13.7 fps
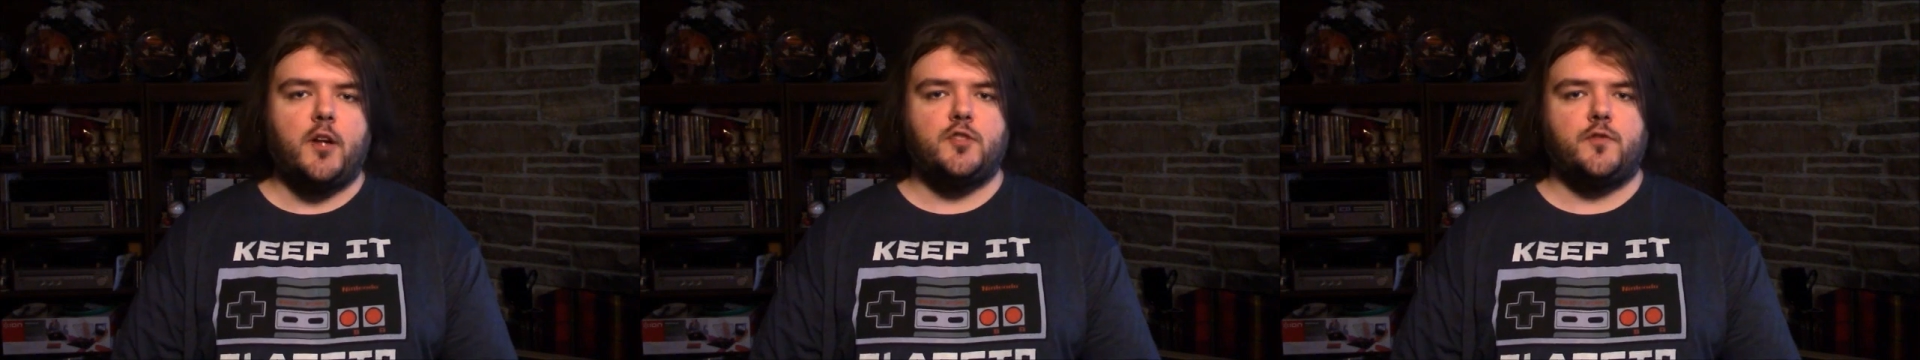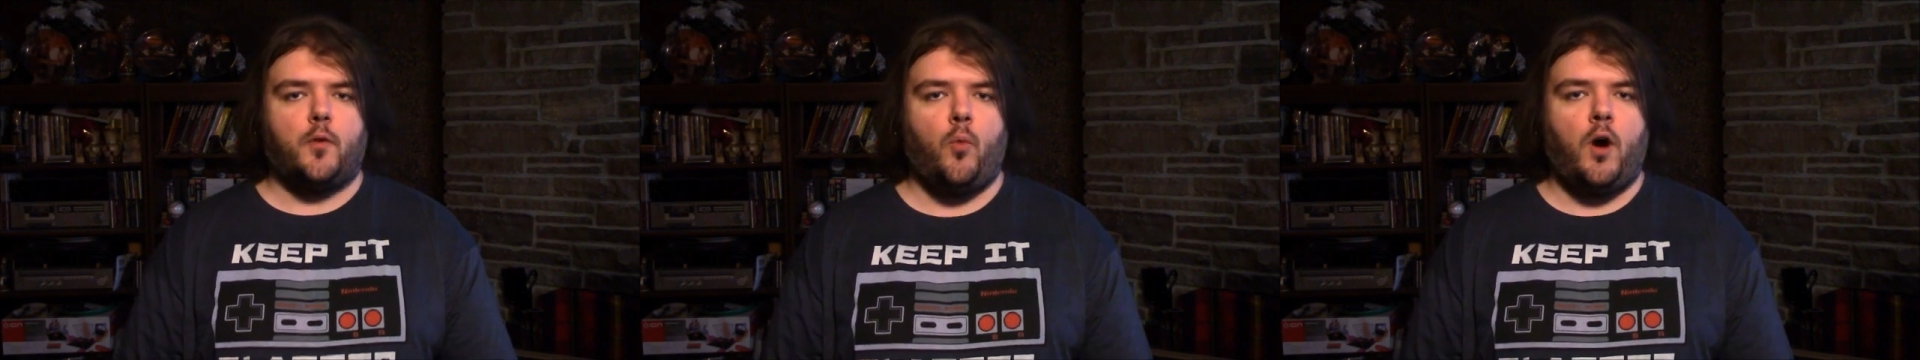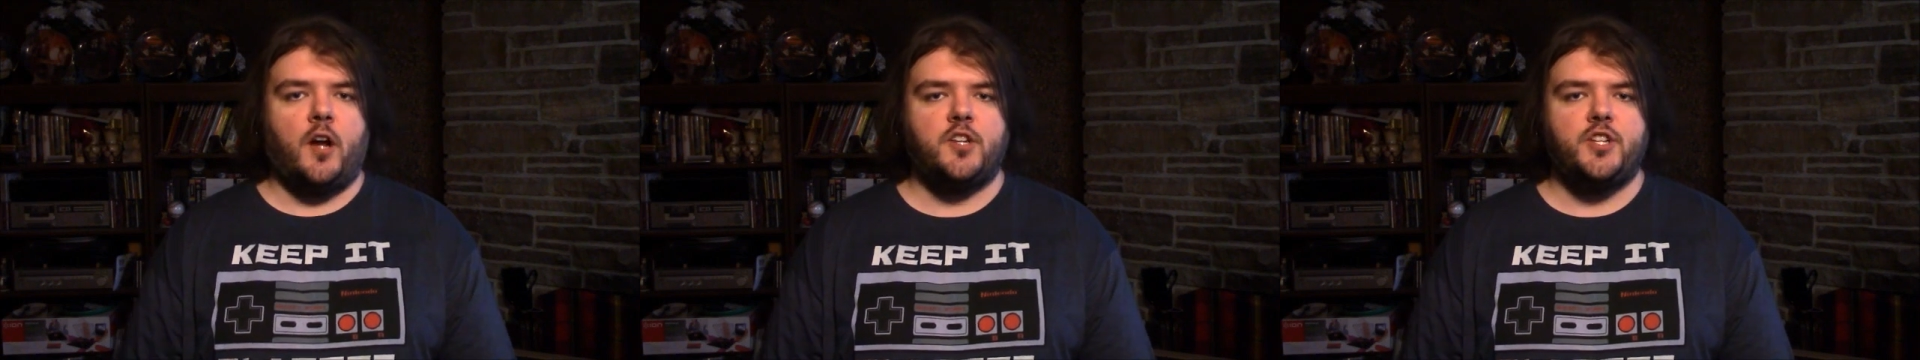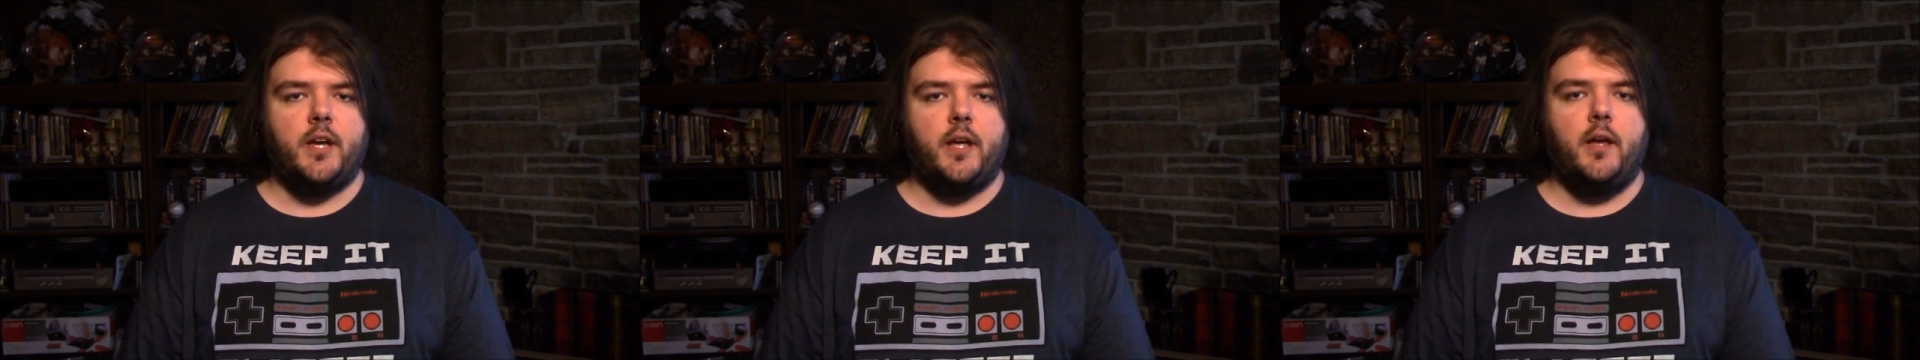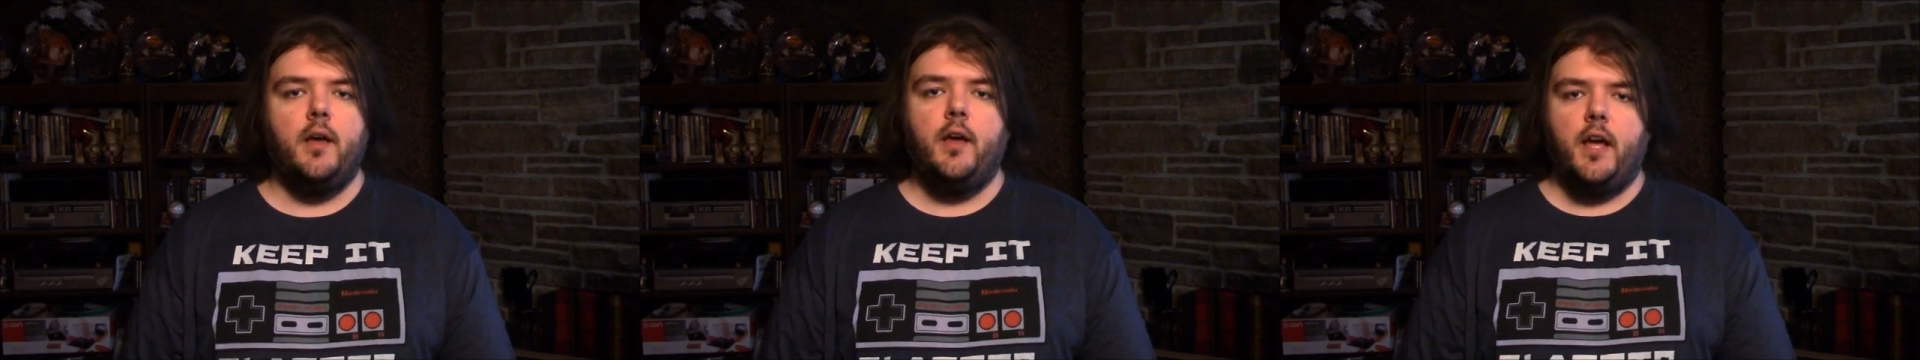much for
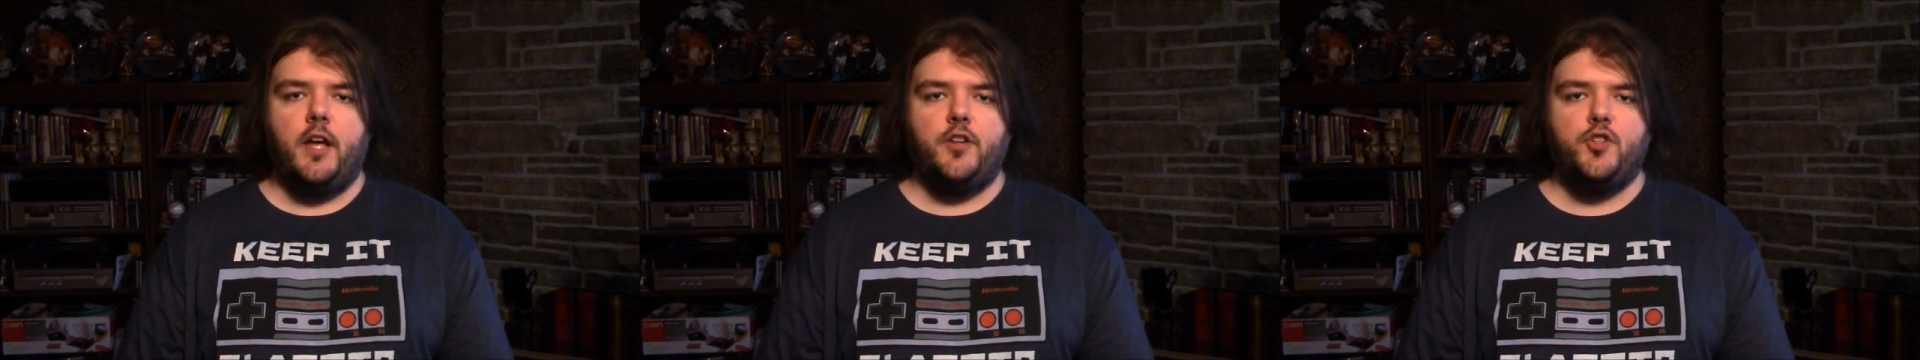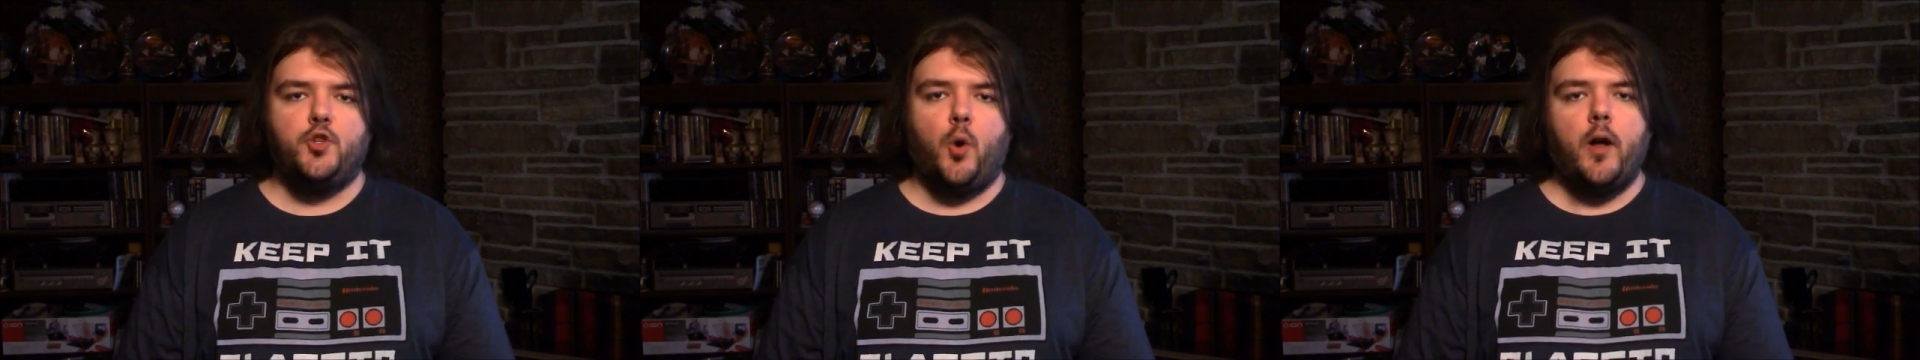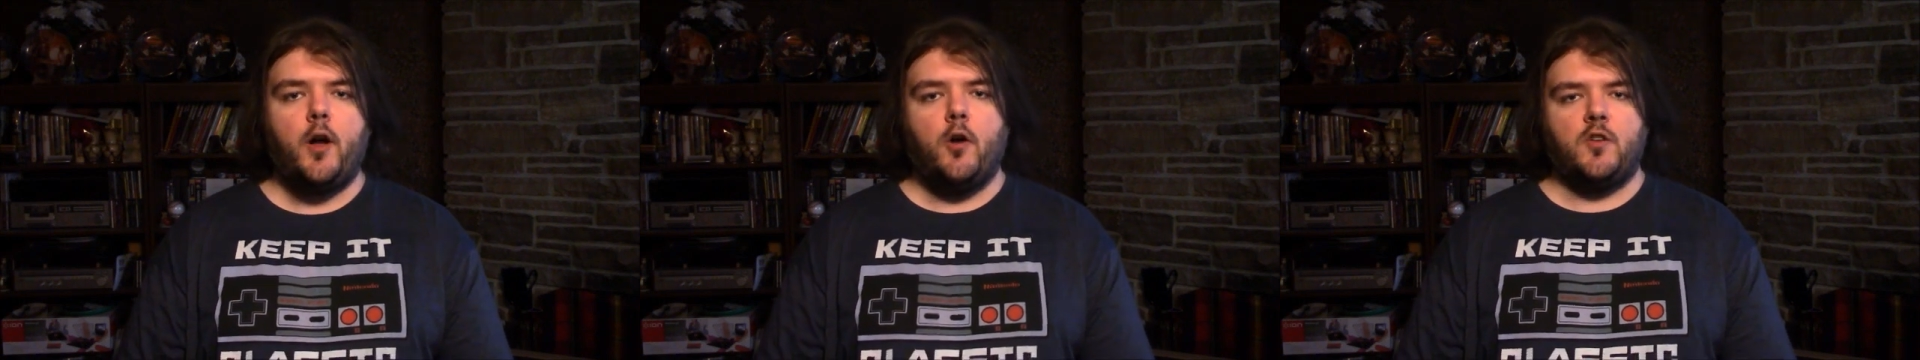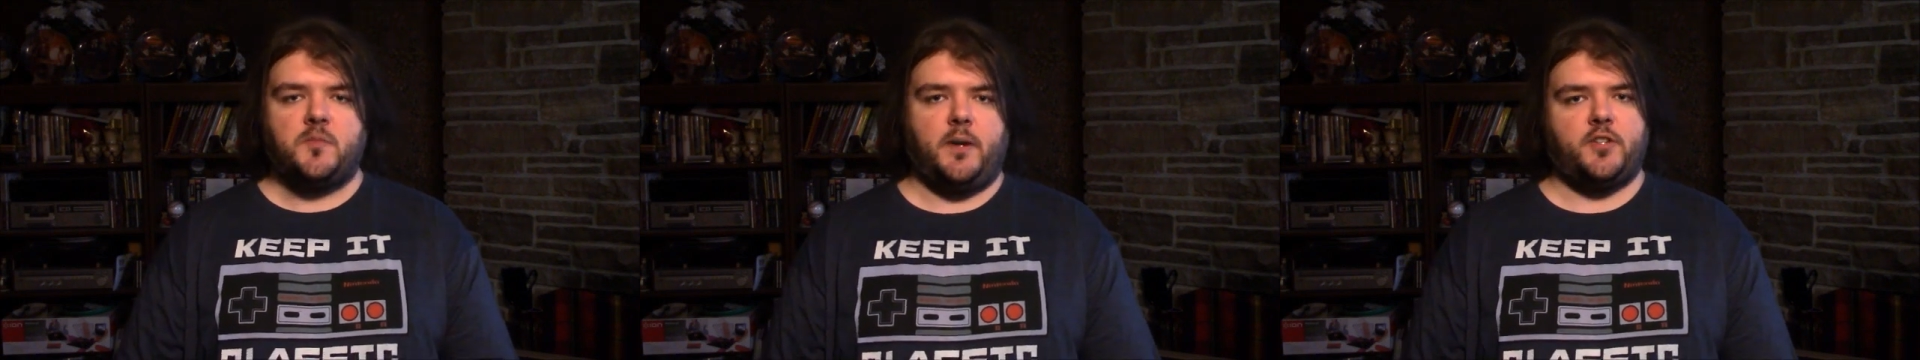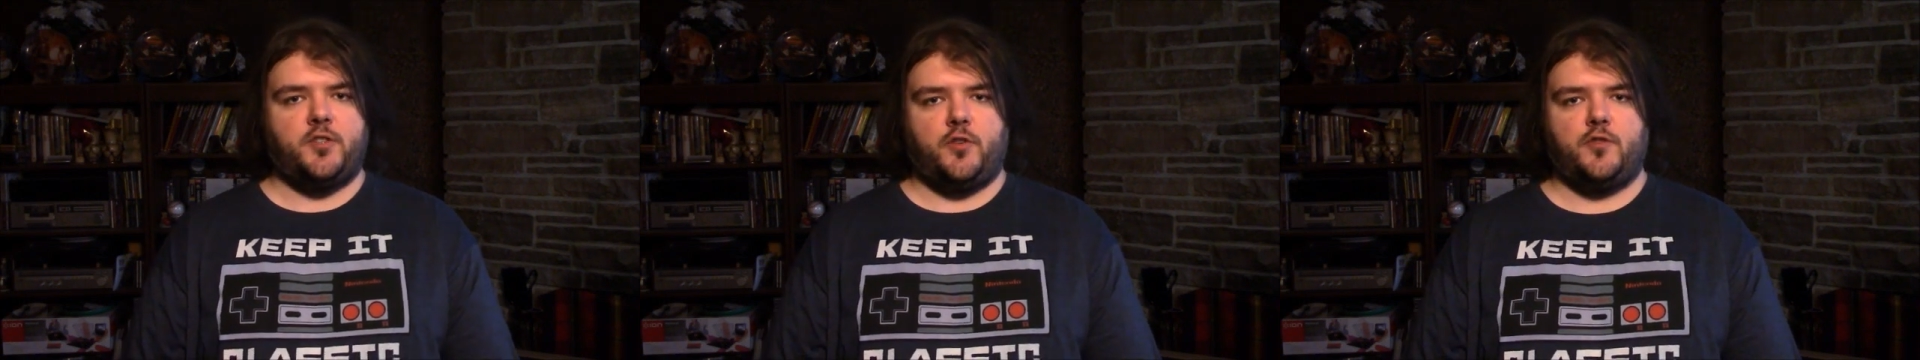watching. Enjoy
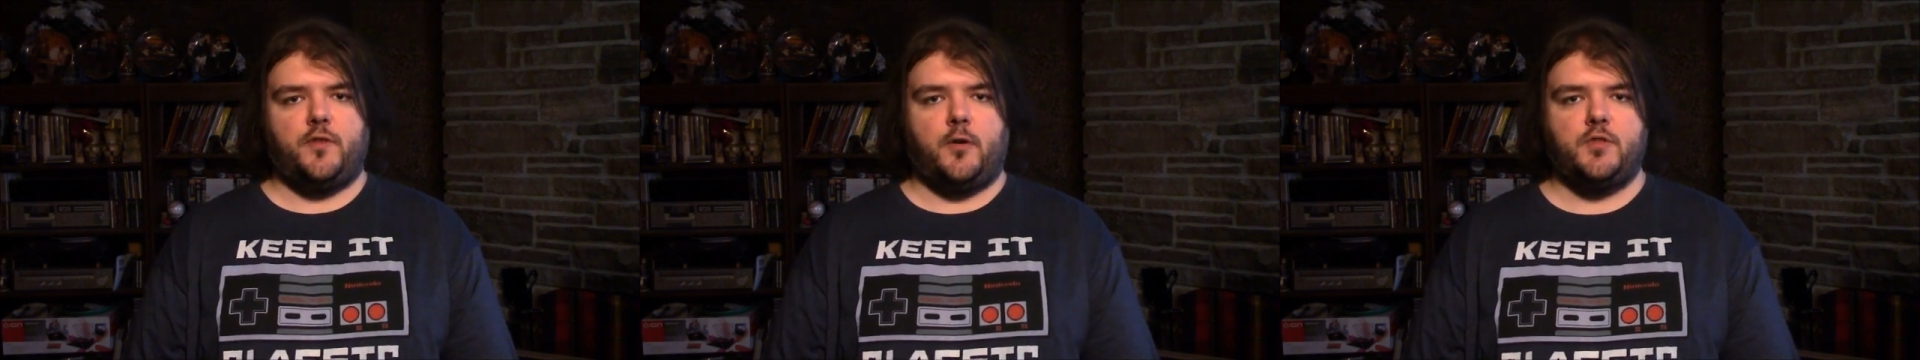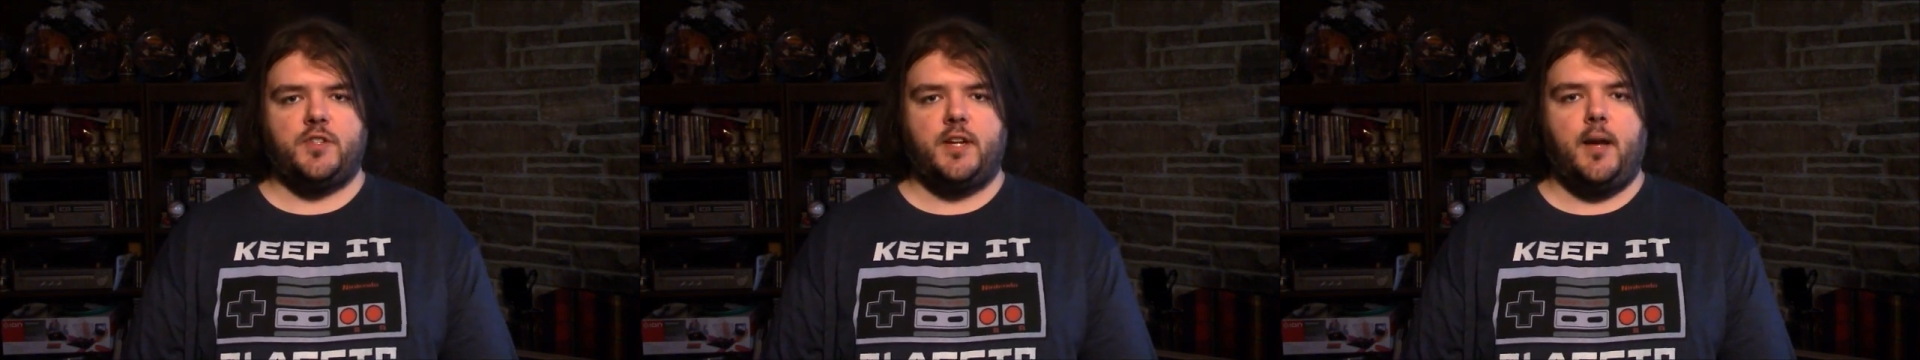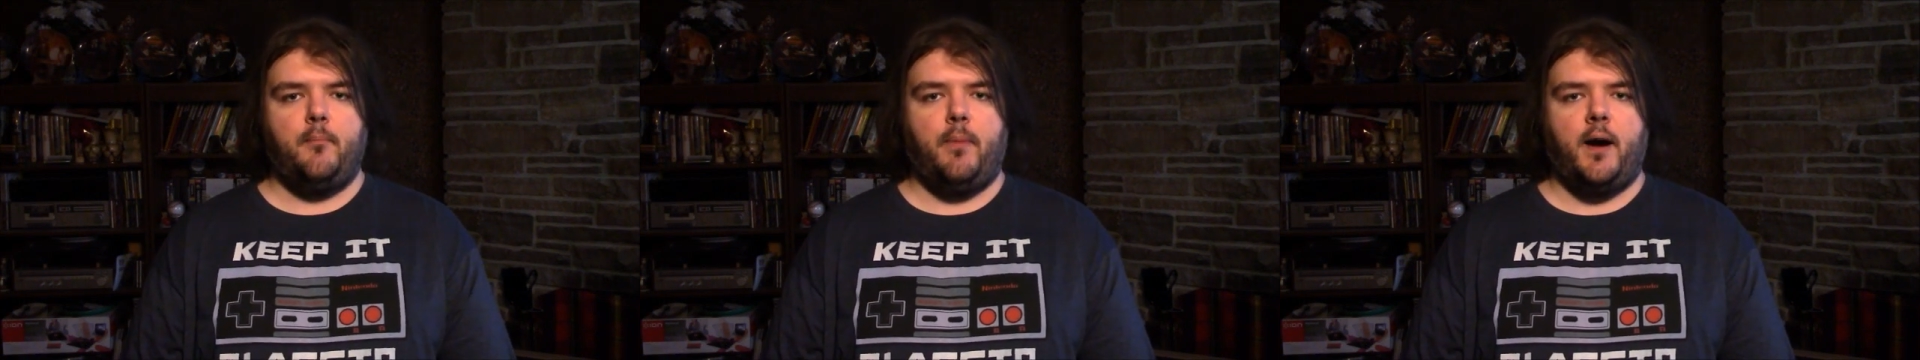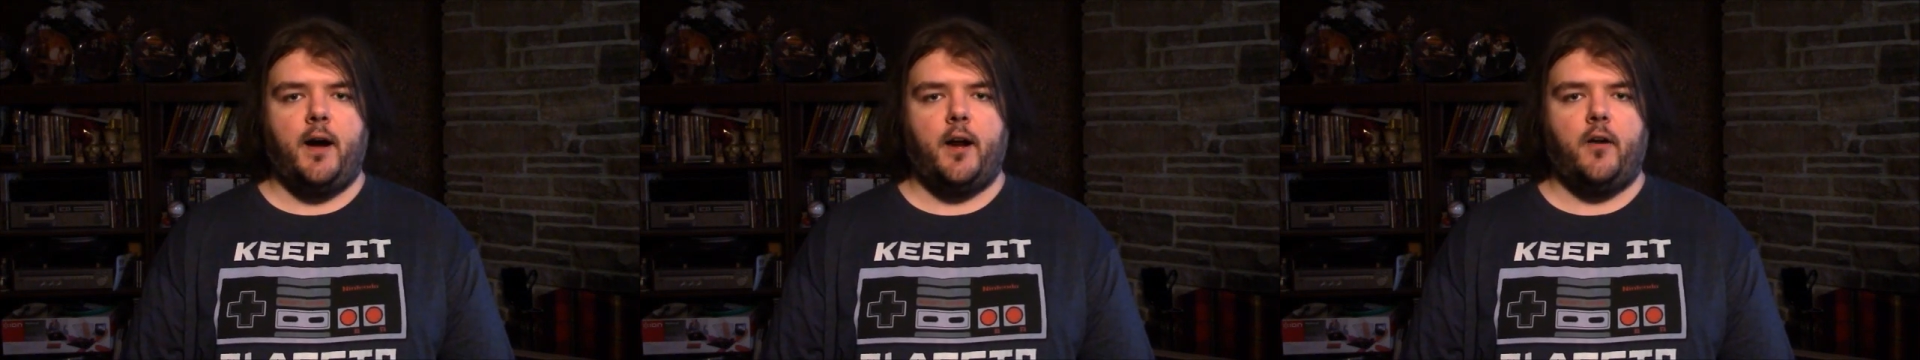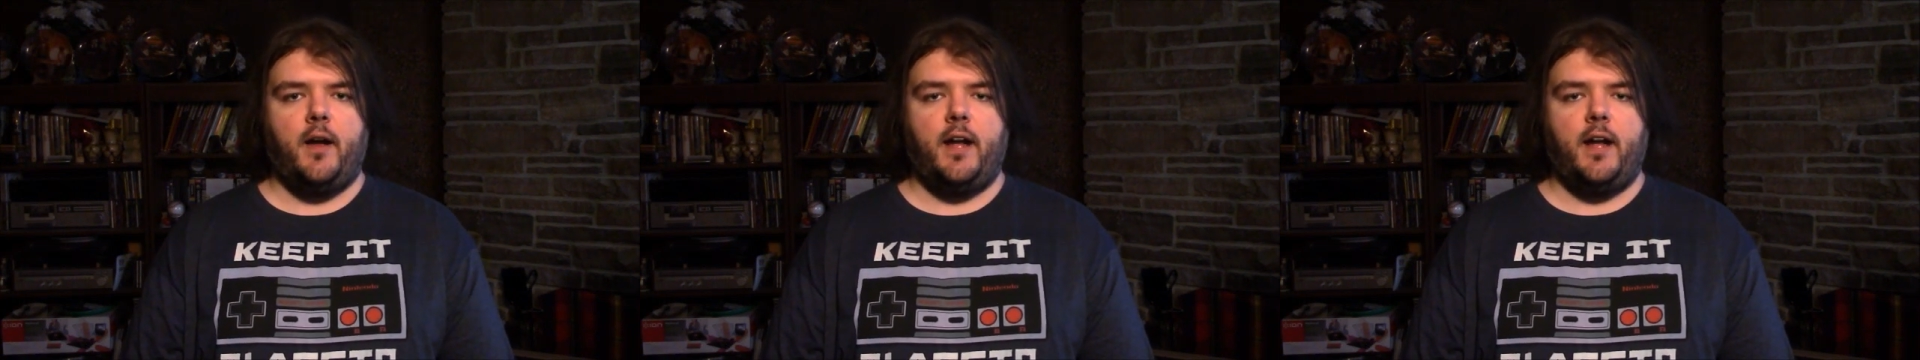Ghostbusters Frozen Empire,